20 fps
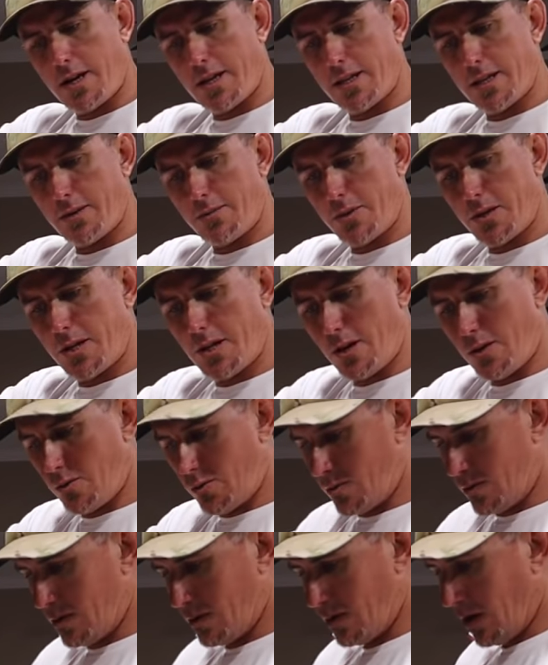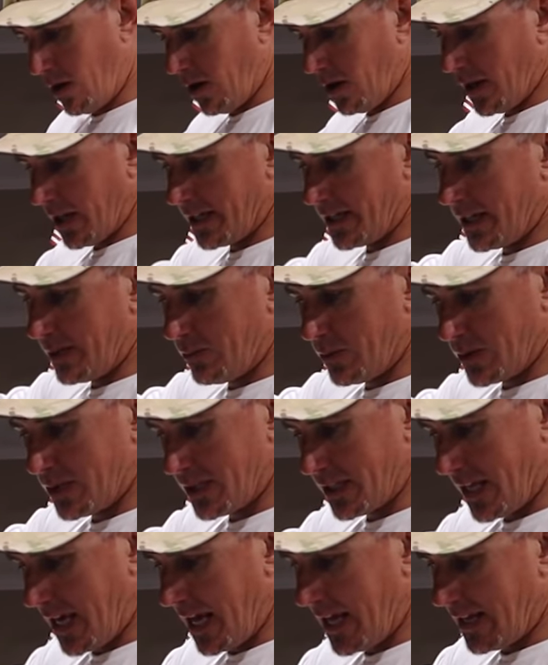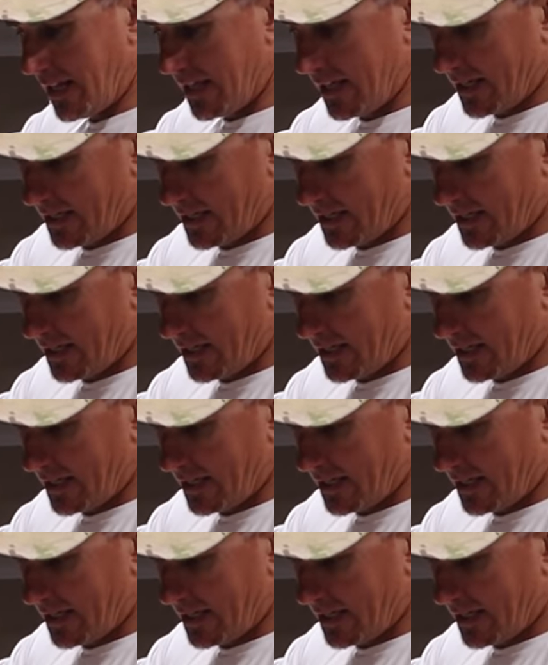right, there we go. All I did was scale